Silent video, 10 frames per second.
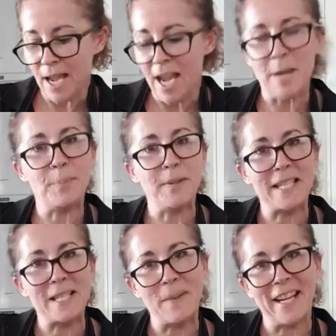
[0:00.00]
it
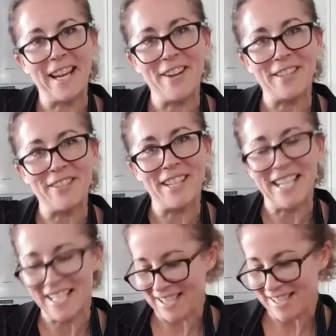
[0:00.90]
brings back our
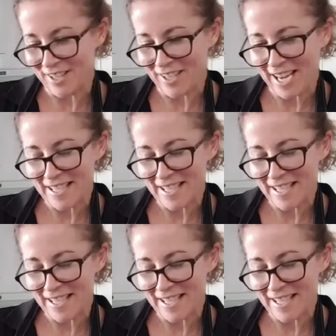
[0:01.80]
ingredients, okay?